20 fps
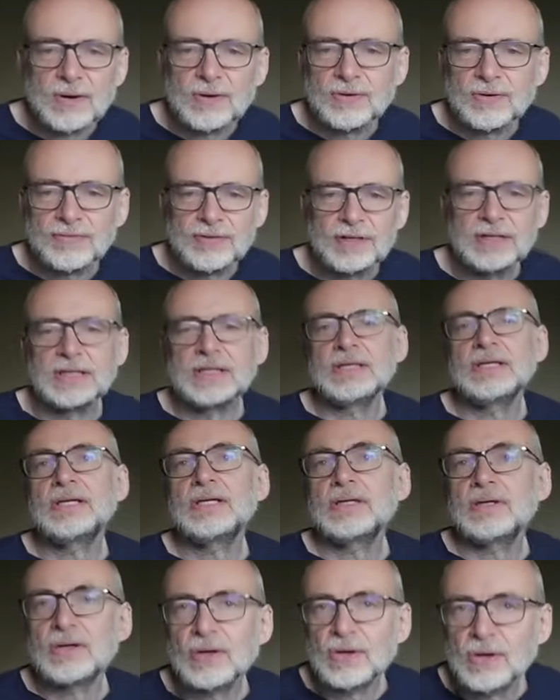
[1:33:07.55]
of
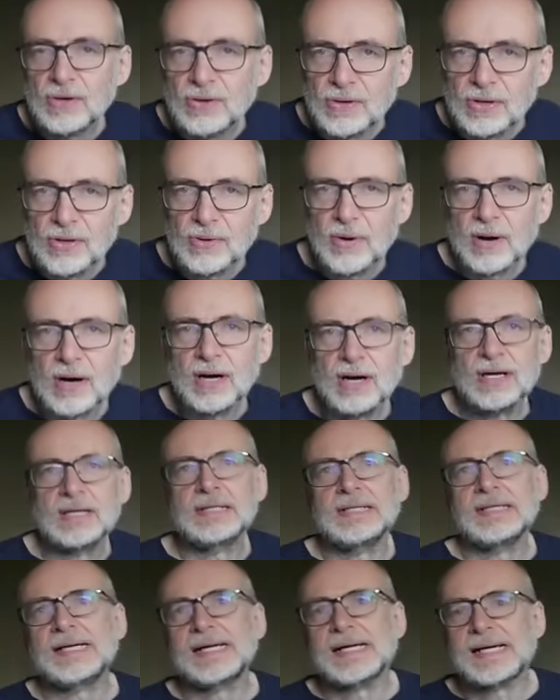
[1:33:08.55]
who you
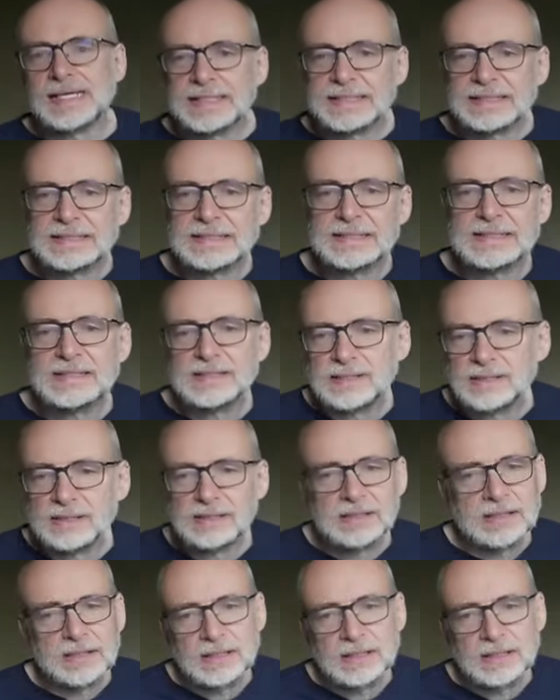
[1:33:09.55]
are and